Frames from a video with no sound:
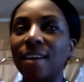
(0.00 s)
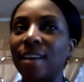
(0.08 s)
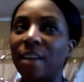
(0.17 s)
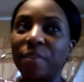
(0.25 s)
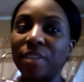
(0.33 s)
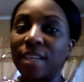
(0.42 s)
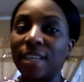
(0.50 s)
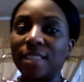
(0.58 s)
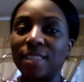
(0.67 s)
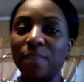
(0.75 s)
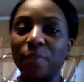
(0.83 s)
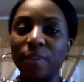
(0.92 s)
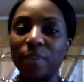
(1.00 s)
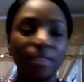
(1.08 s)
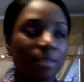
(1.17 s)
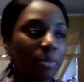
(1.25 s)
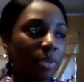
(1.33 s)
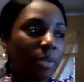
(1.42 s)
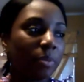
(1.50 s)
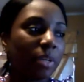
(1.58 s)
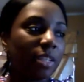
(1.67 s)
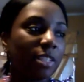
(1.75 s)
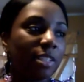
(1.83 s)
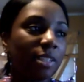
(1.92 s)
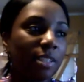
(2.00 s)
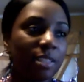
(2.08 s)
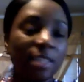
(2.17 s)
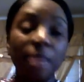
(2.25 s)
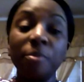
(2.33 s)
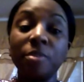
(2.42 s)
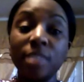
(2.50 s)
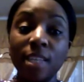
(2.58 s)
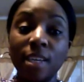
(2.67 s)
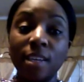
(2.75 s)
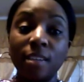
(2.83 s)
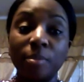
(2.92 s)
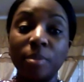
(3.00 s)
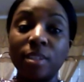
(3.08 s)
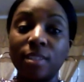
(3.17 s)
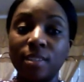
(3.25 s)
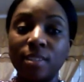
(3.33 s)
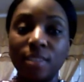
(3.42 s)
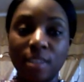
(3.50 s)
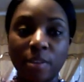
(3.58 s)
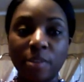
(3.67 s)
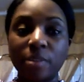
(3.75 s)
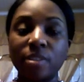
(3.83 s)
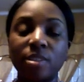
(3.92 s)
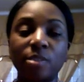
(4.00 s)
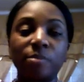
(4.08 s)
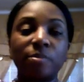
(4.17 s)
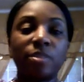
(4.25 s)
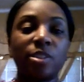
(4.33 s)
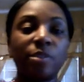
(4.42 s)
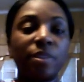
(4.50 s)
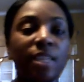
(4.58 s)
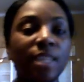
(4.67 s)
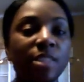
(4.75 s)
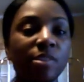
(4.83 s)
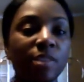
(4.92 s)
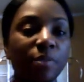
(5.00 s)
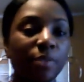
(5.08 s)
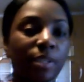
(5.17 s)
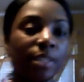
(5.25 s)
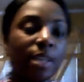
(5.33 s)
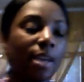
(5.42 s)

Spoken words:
every day is different, pretty much. Same routine, but you know, there are certain things that are different.